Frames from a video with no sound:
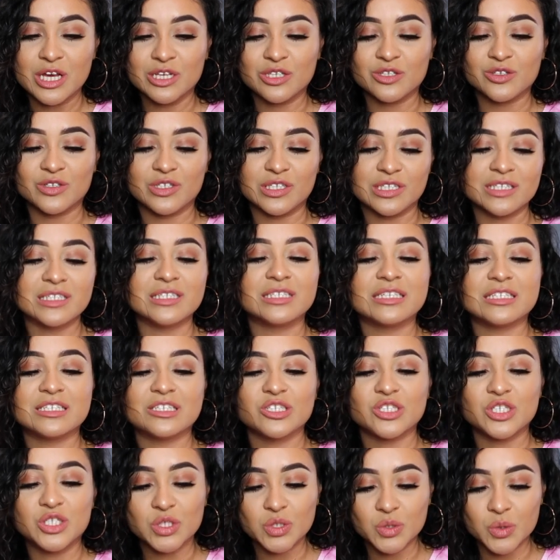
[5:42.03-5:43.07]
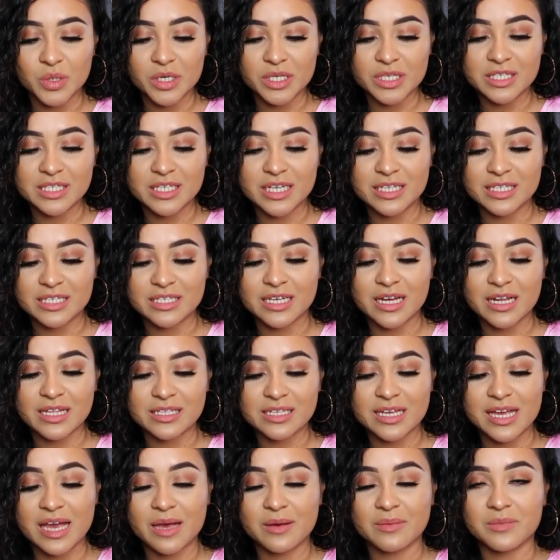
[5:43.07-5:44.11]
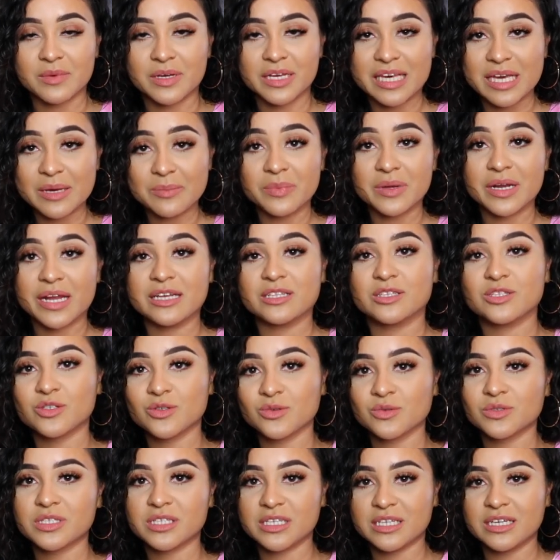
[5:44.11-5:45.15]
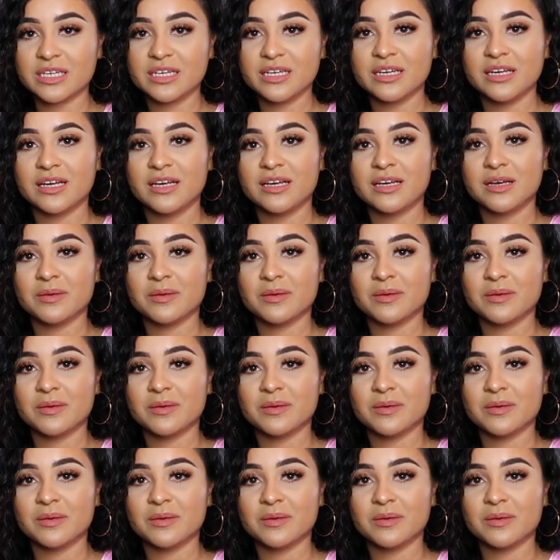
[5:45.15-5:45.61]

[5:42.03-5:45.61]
so since this is shorts i decided to get him keep it at 2t